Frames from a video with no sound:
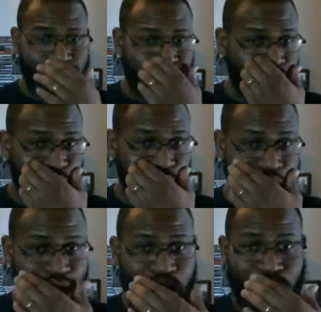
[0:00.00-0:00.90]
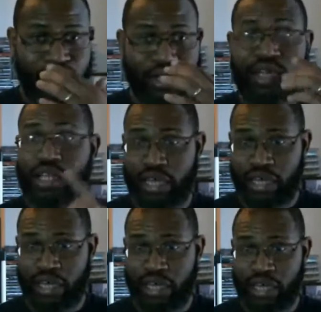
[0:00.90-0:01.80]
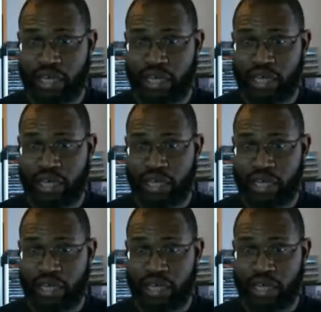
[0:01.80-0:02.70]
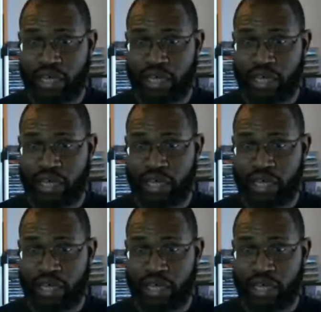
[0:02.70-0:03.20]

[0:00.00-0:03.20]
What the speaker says: So you got CLAE in that space.